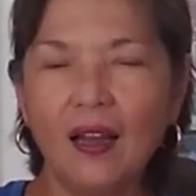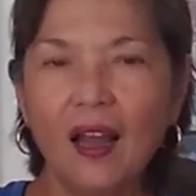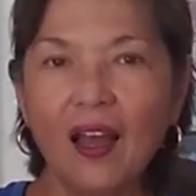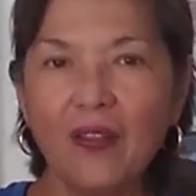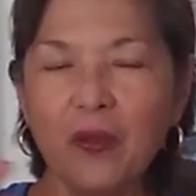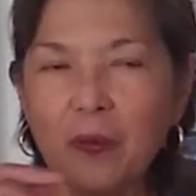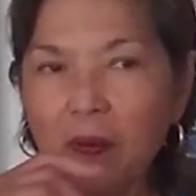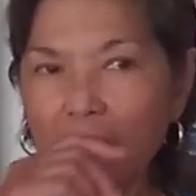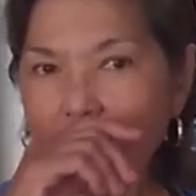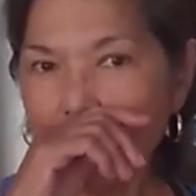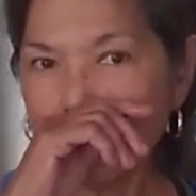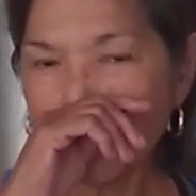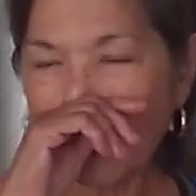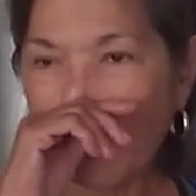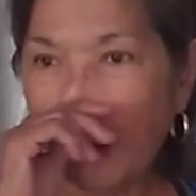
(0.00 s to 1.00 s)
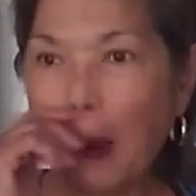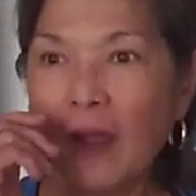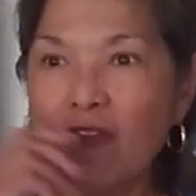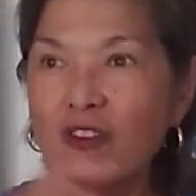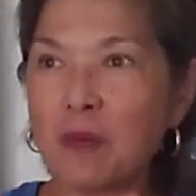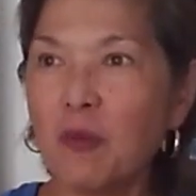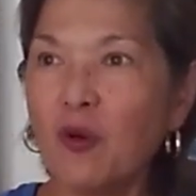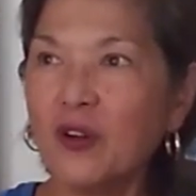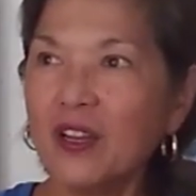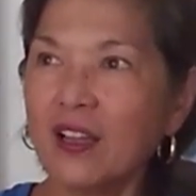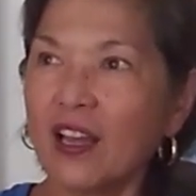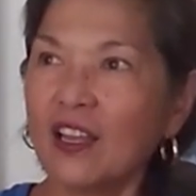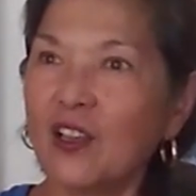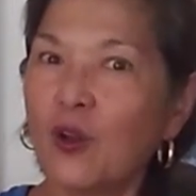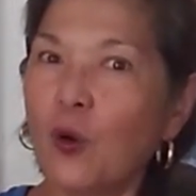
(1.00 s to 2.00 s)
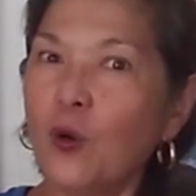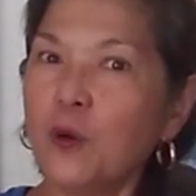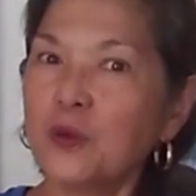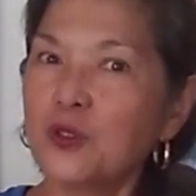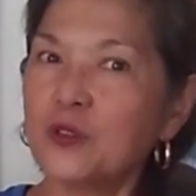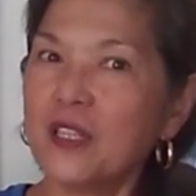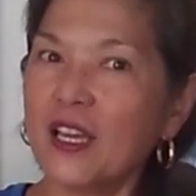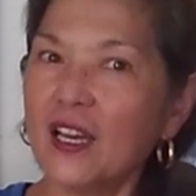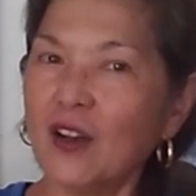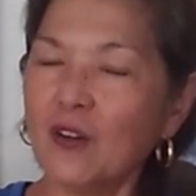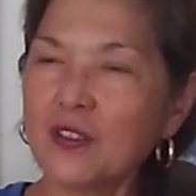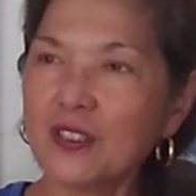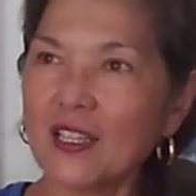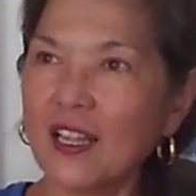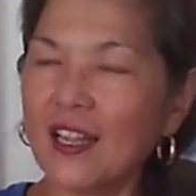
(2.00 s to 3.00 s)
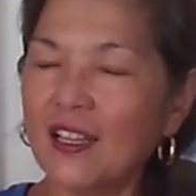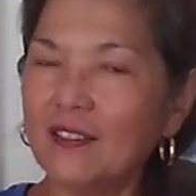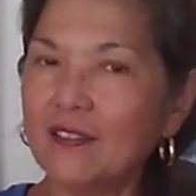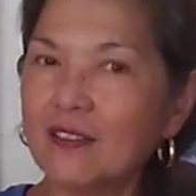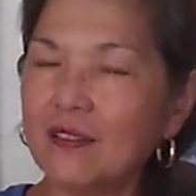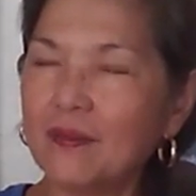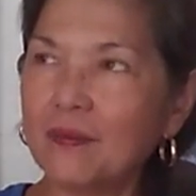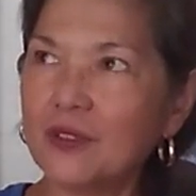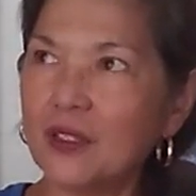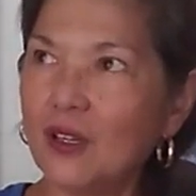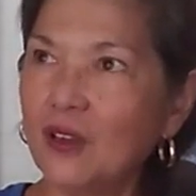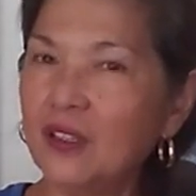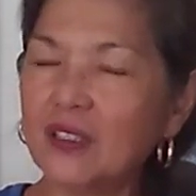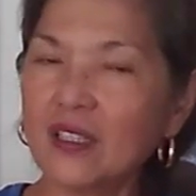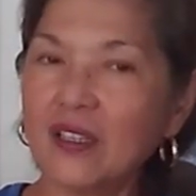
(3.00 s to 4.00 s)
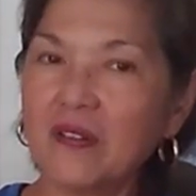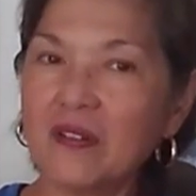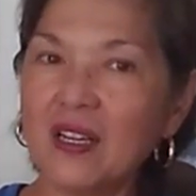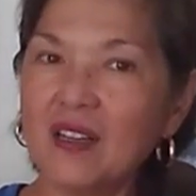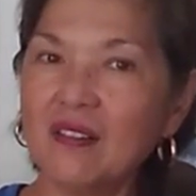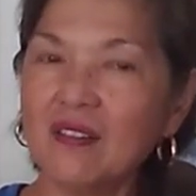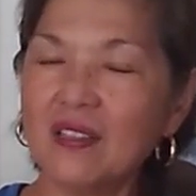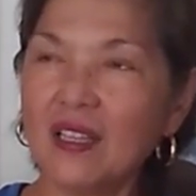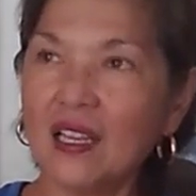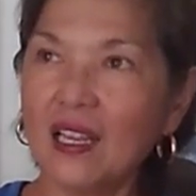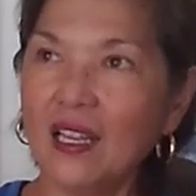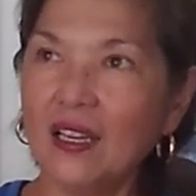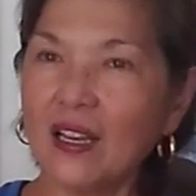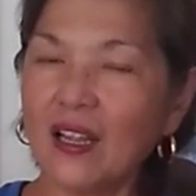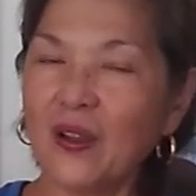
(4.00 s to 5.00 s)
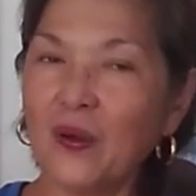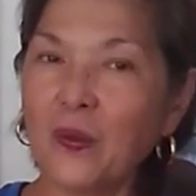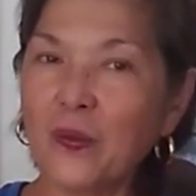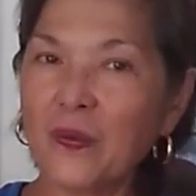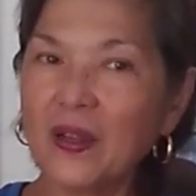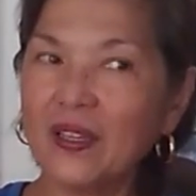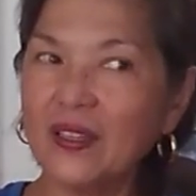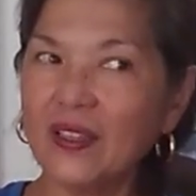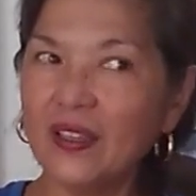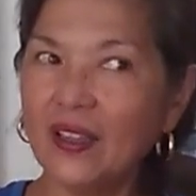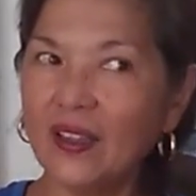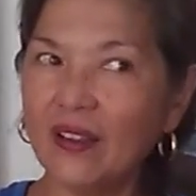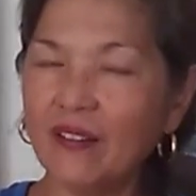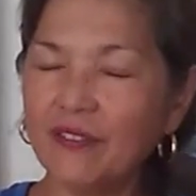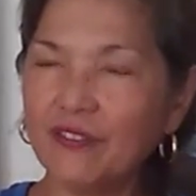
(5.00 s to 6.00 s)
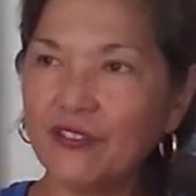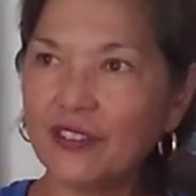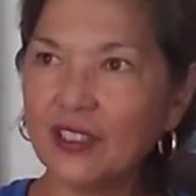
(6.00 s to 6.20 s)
Otherwise, every morning I go to the house and look around, and I already have